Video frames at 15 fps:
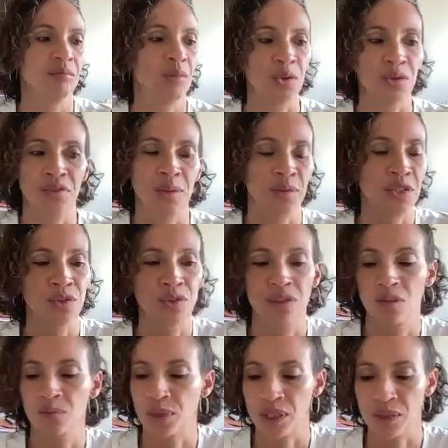both from a
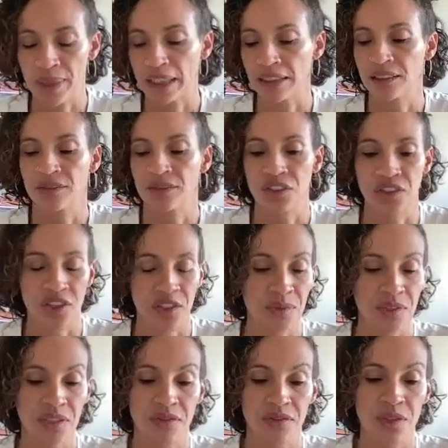student perspective in
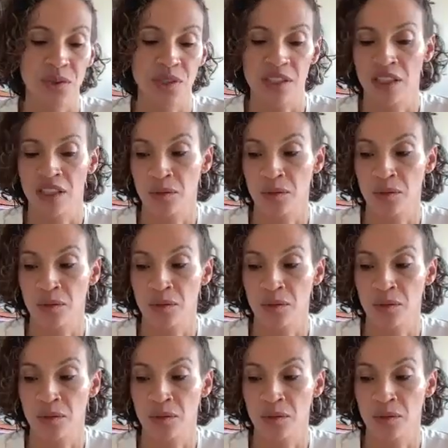terms of using